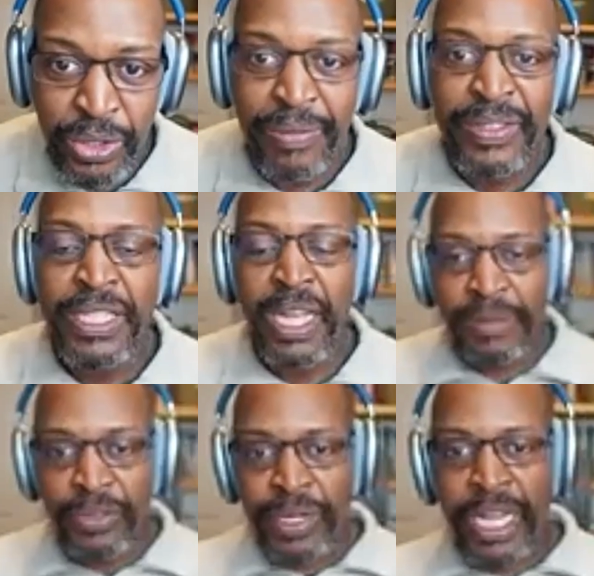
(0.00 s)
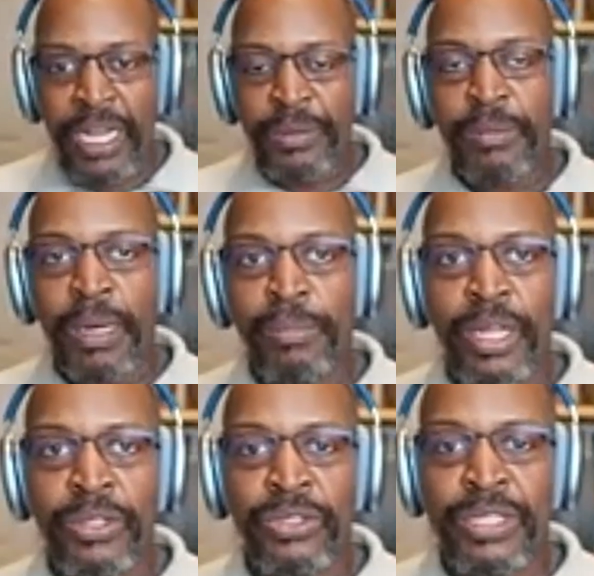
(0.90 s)
to you. I'll tell of your name to my
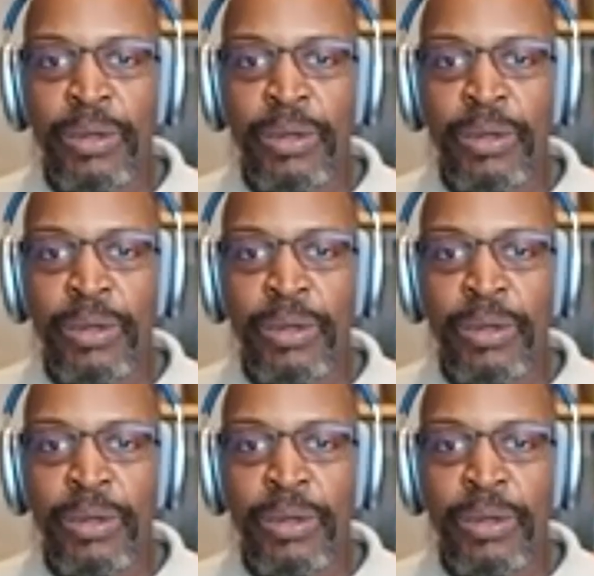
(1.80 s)
brothers.